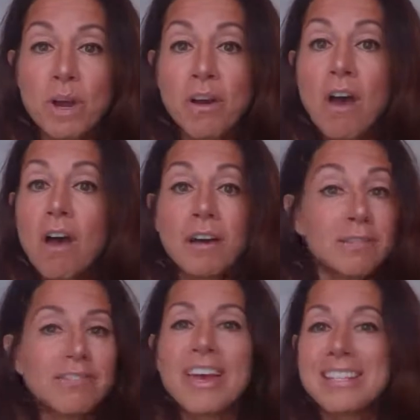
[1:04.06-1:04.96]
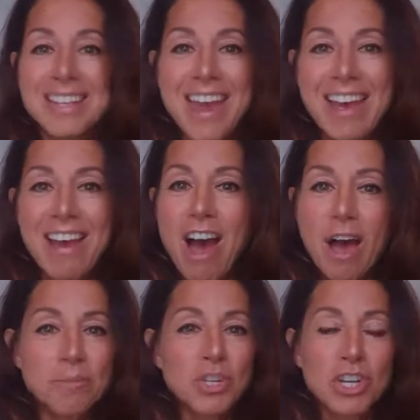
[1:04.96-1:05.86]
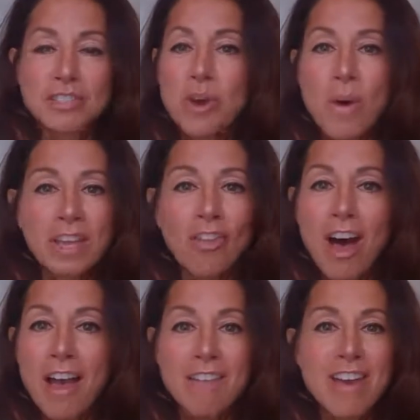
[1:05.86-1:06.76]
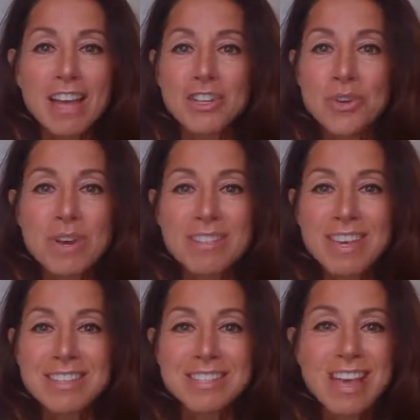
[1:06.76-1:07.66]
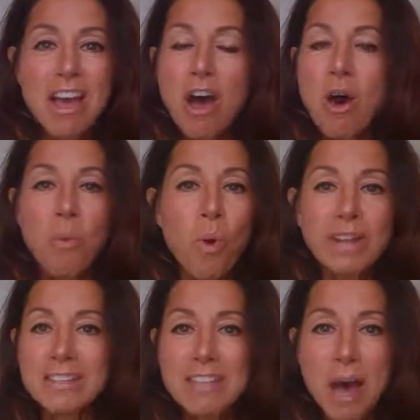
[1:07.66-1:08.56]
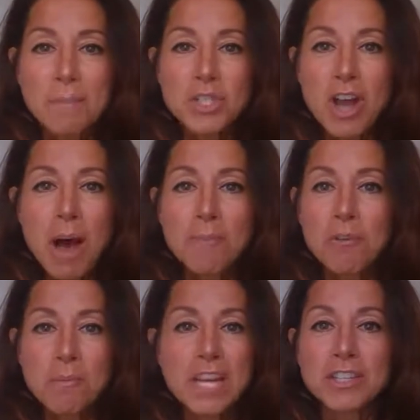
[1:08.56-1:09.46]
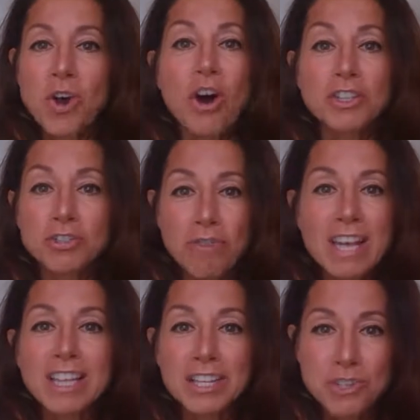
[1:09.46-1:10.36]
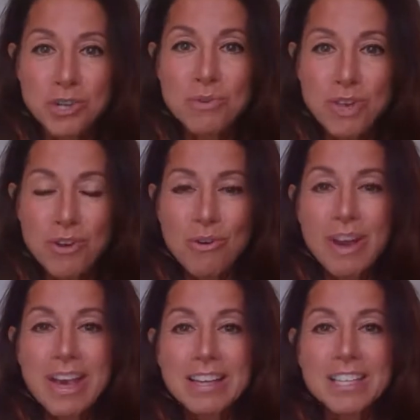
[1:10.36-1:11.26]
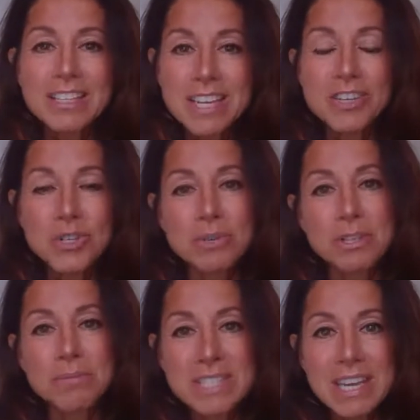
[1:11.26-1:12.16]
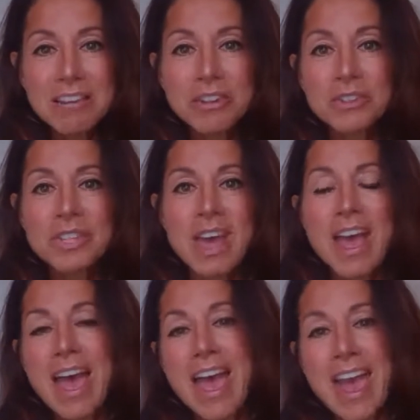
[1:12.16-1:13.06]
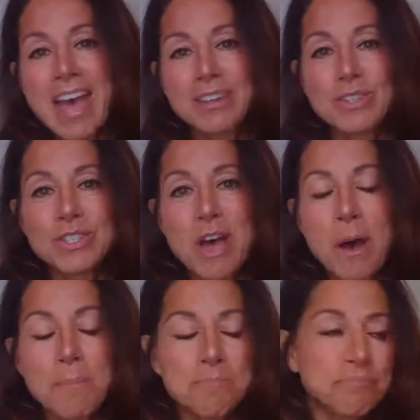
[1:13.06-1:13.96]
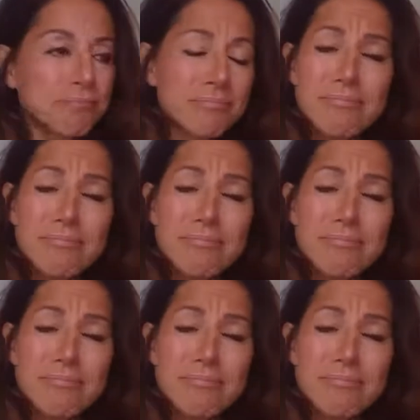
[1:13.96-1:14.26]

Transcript: where, like today, I'm just going live and doing this, a one-stop shop for me to talk directly to you, to teach you some skills and some